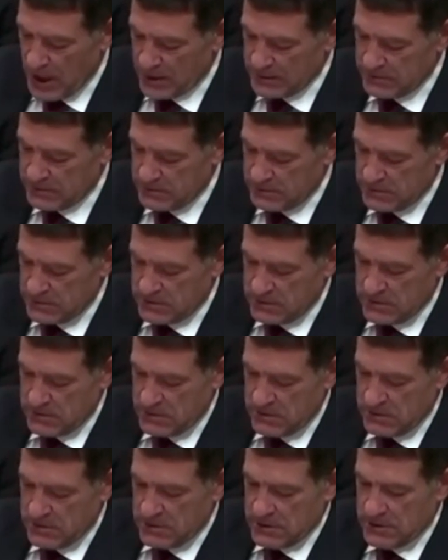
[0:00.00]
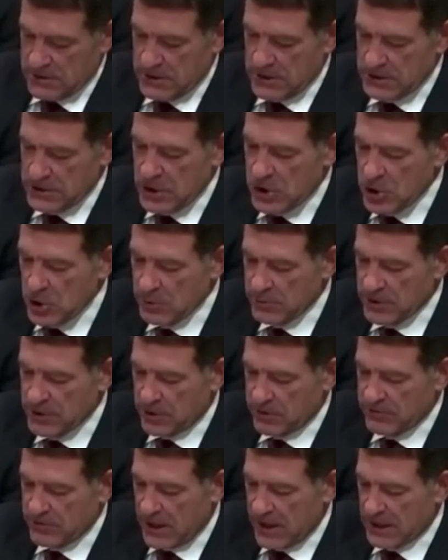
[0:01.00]
are not
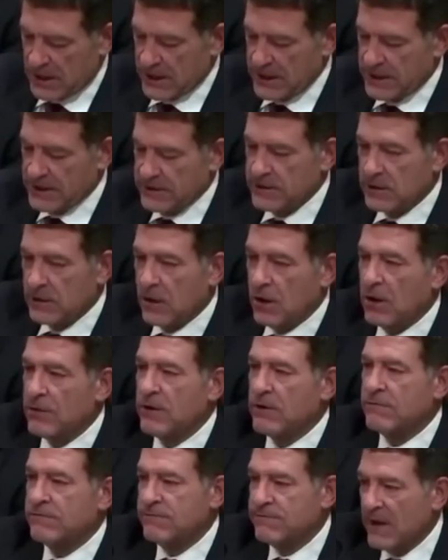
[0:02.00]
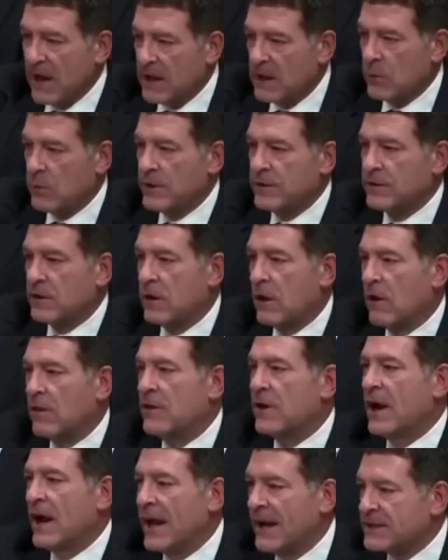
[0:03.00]
inhuman or violating the law. They're following the
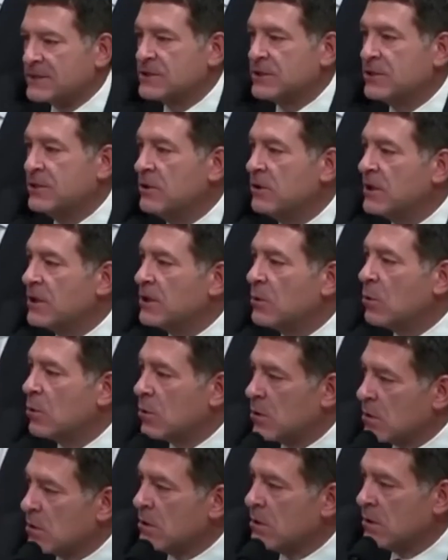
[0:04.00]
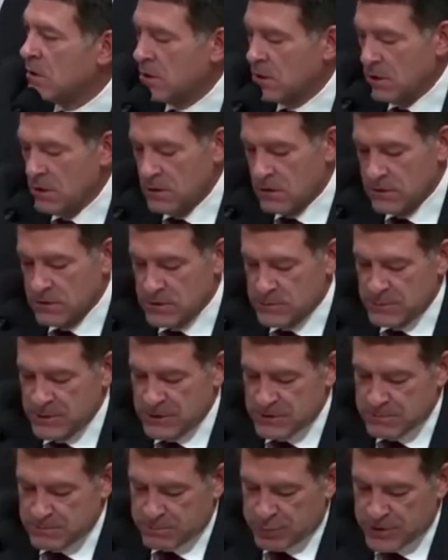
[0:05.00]
law. They're executing an order that's
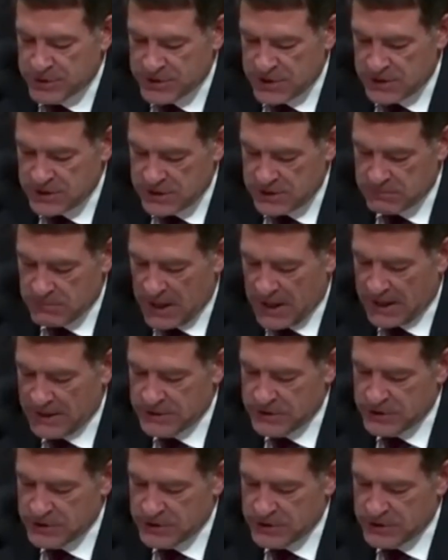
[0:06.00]
been presented